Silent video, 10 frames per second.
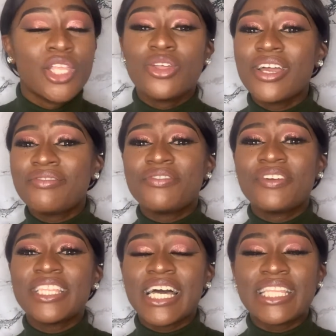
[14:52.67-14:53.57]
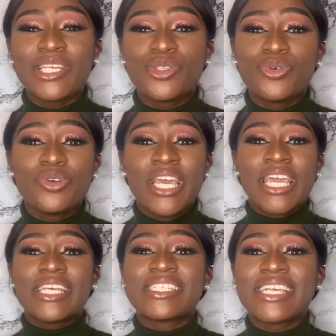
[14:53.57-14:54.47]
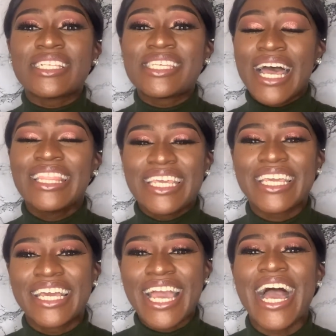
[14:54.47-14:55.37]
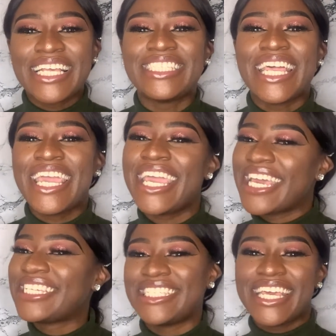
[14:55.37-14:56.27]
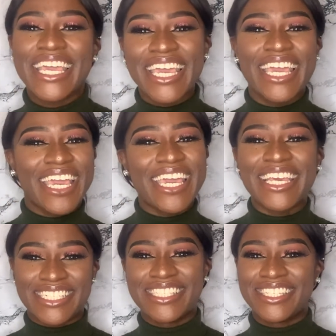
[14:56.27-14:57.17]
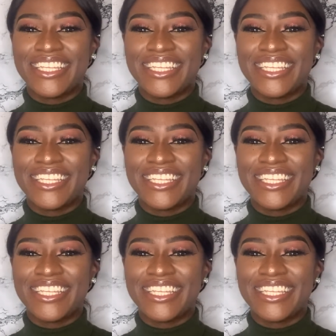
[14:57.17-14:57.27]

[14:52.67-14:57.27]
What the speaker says: Not everything that they do is satanic, guys. They exist.